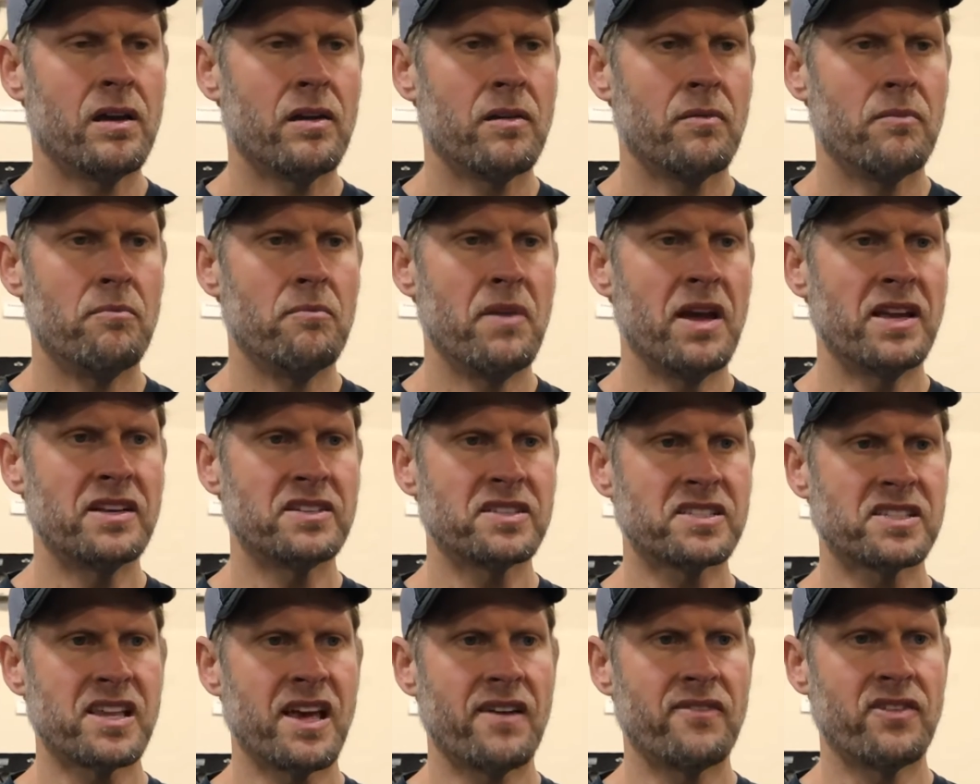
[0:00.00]
May
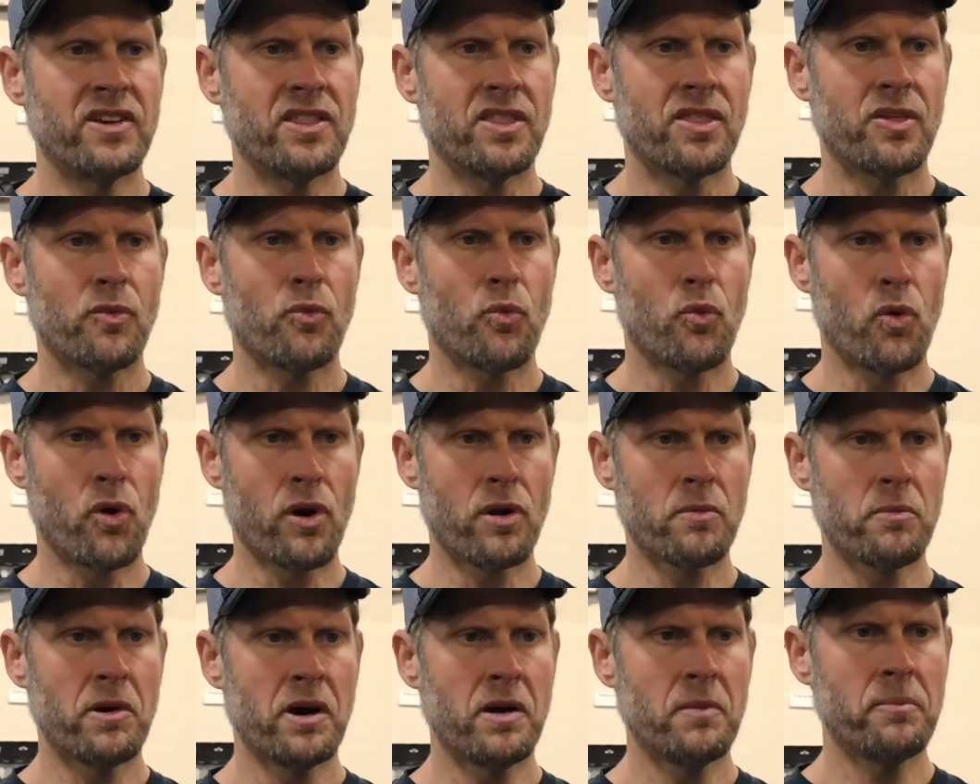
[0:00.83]
7th,
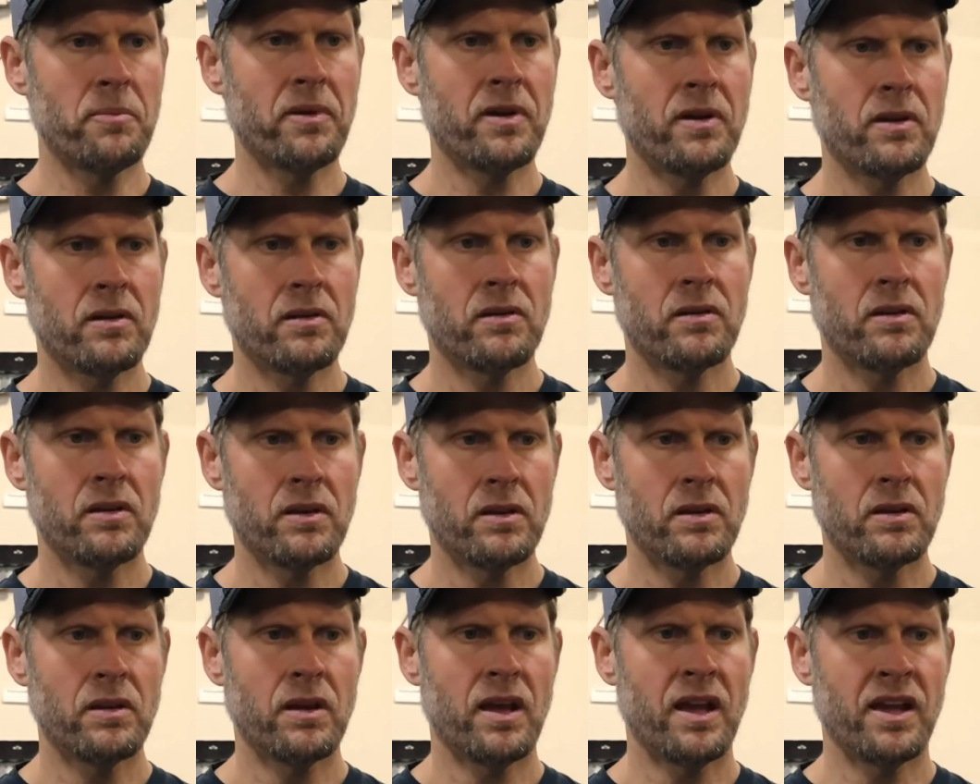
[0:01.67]
warm-up
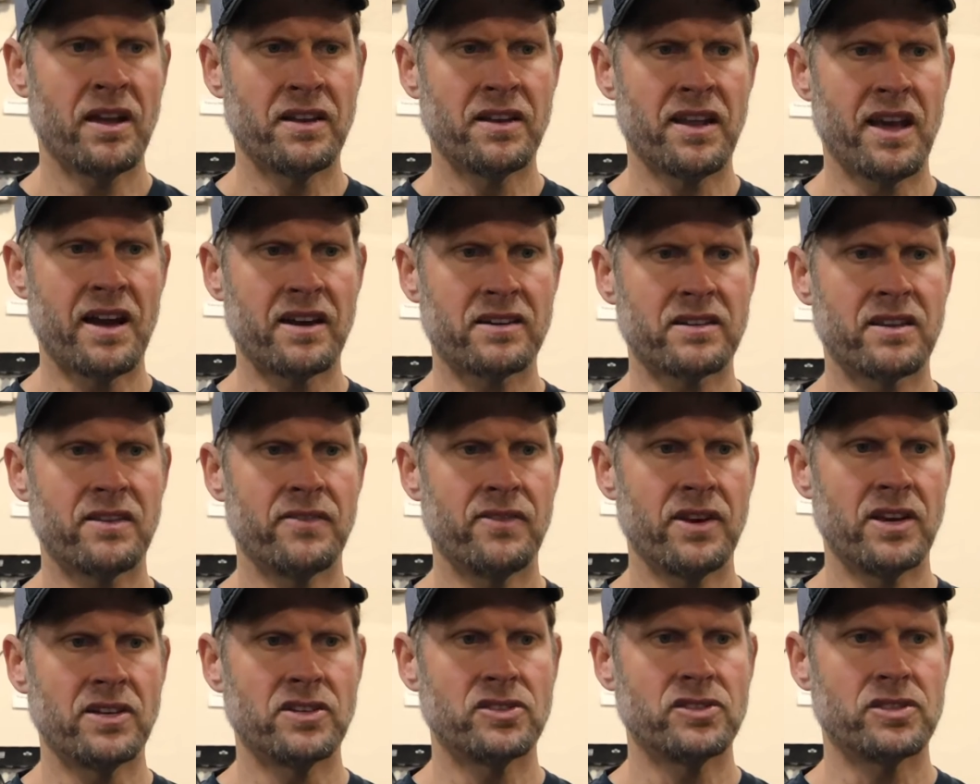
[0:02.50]
and
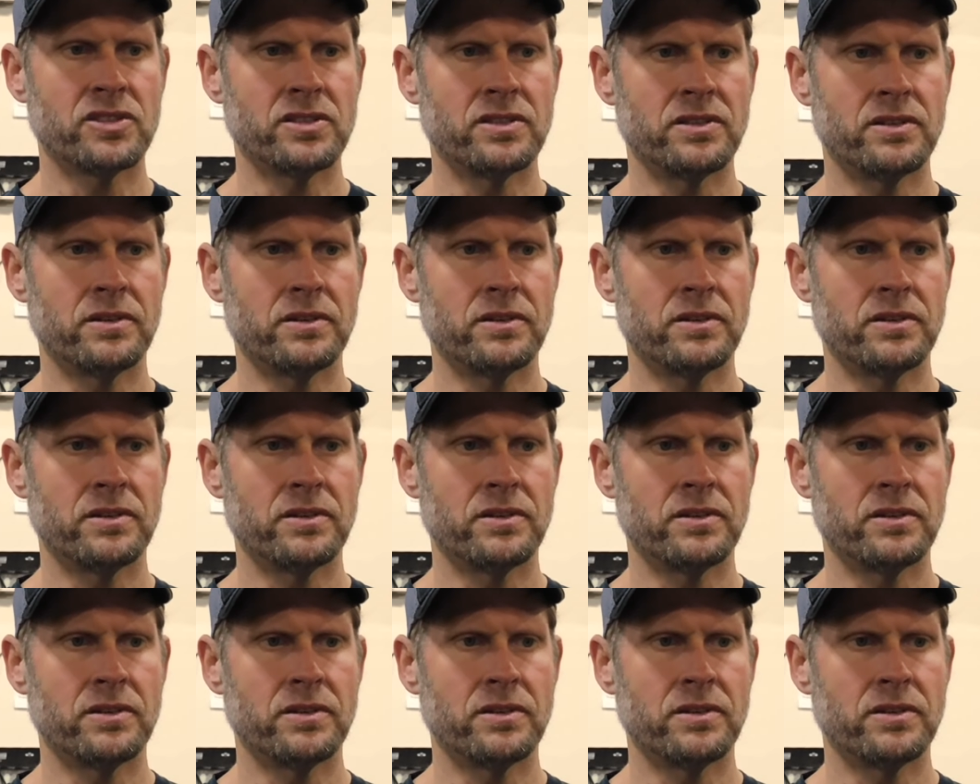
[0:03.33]
activation.